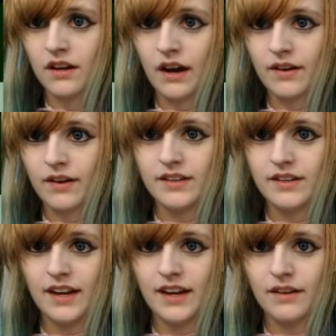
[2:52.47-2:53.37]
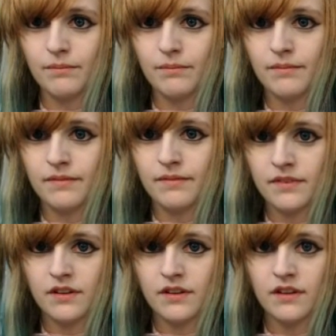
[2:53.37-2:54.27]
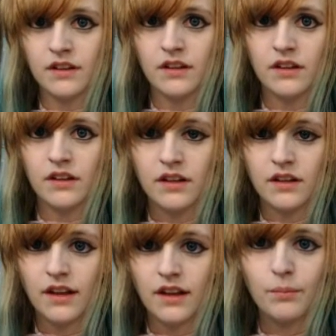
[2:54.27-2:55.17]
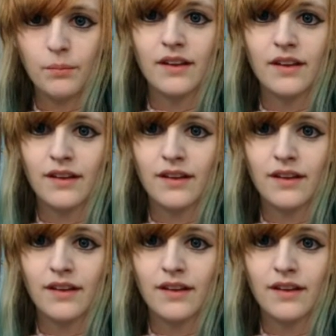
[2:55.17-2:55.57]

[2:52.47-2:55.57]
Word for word: how can I detain him? Help.